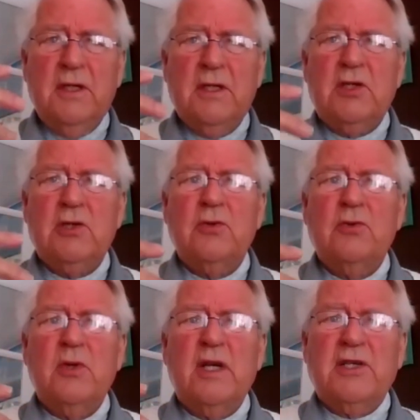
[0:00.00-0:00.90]

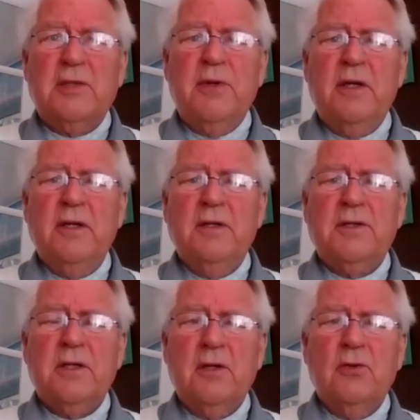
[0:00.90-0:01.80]
to
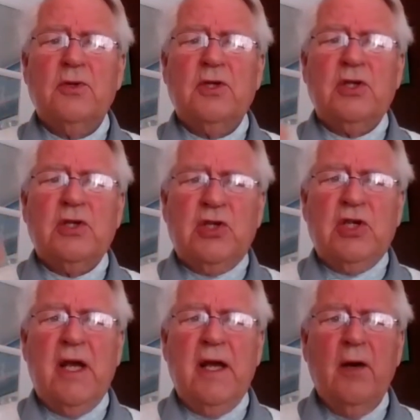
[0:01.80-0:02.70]
experience in order to
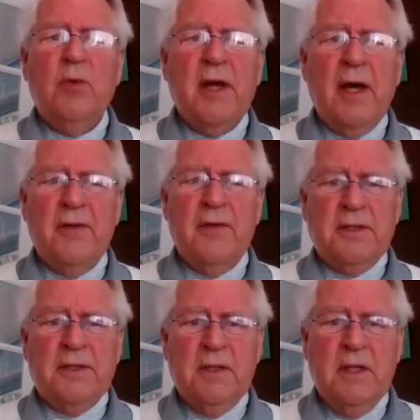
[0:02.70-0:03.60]
share with
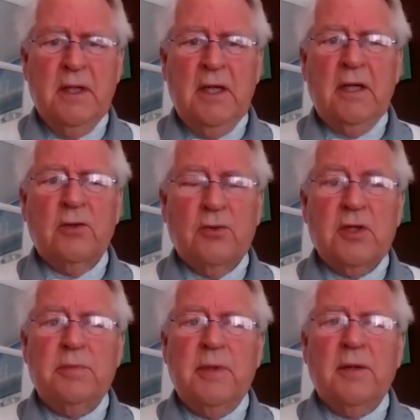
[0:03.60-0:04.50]
others, in
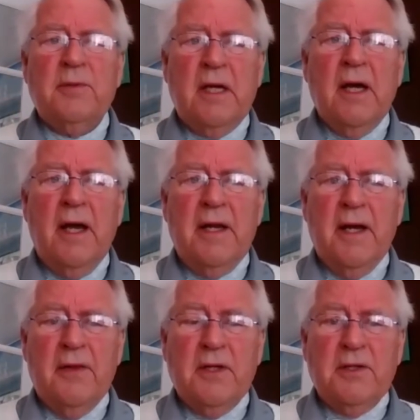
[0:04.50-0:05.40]
order to be able to guide
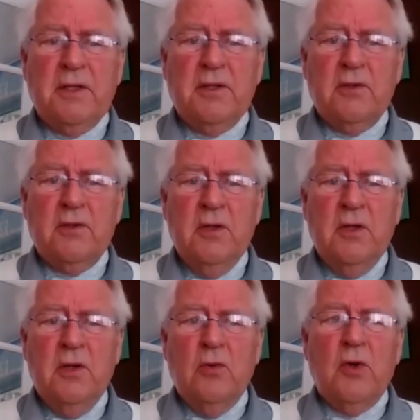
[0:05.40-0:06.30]
others into
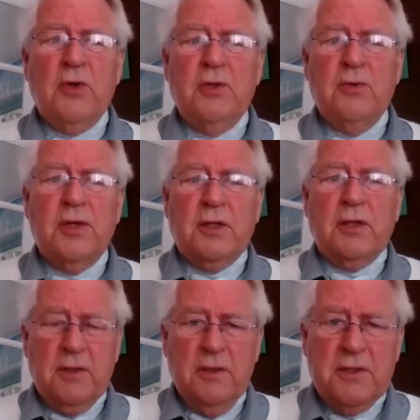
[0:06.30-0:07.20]
what do you think
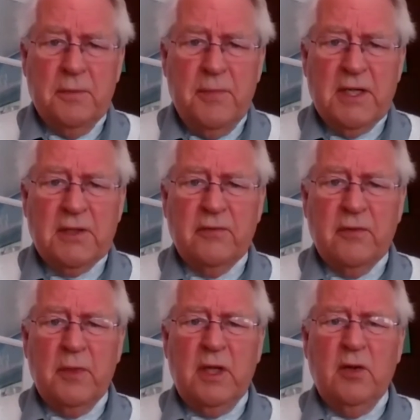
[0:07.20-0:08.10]
is the best for
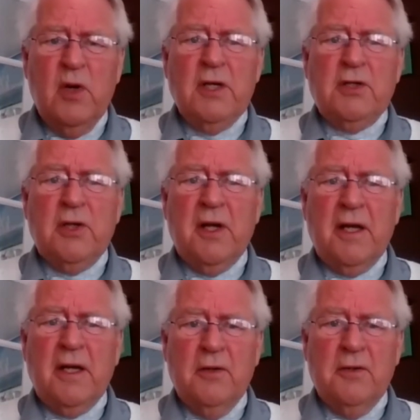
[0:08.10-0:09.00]
me? Where should I
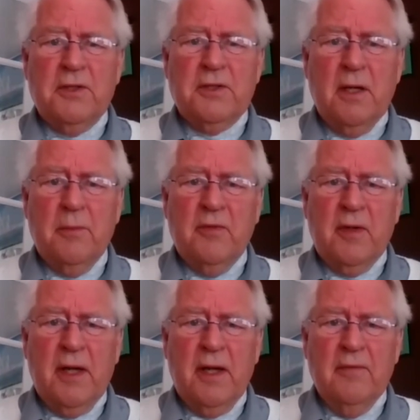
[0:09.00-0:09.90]
go at this time of
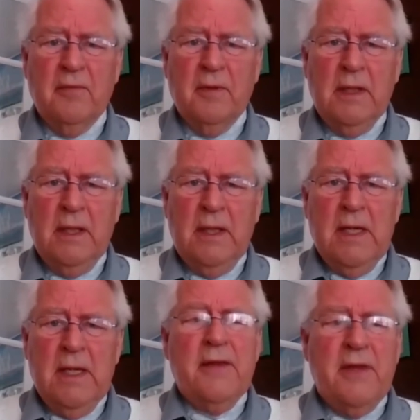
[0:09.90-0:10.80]
life?
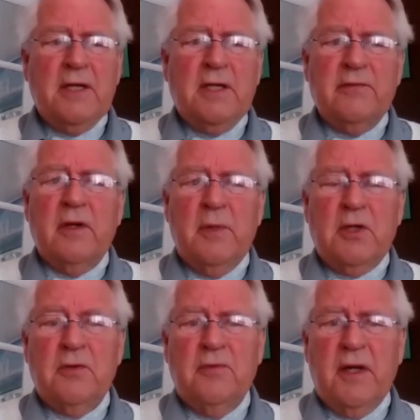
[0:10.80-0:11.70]
And that is very
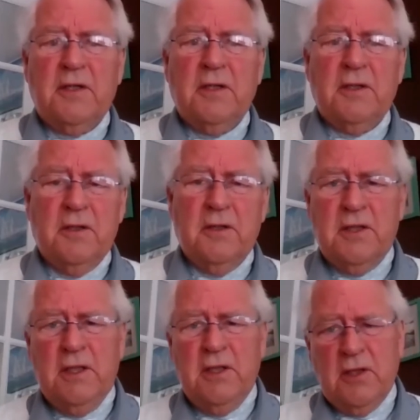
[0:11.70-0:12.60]
much reflected in the
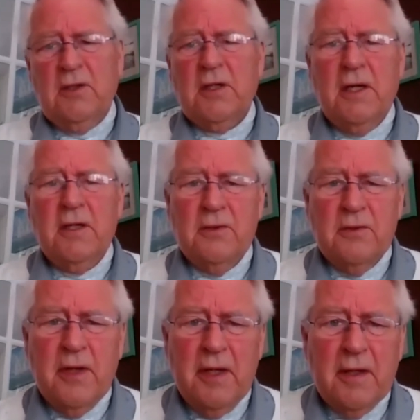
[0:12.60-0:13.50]
teaching that I do
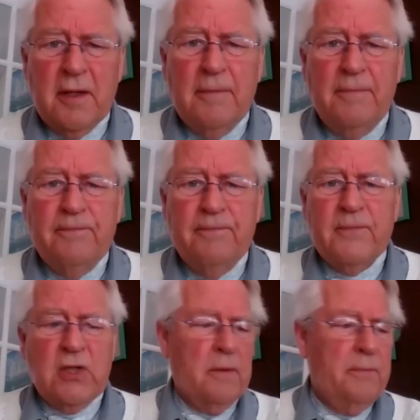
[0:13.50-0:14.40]
right now.
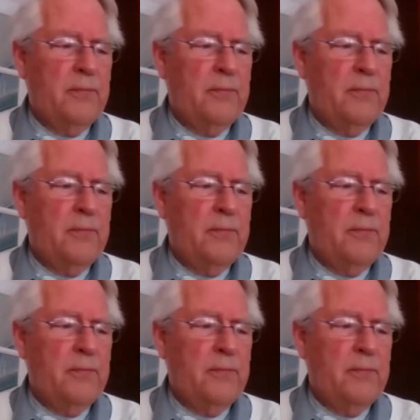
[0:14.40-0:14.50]
So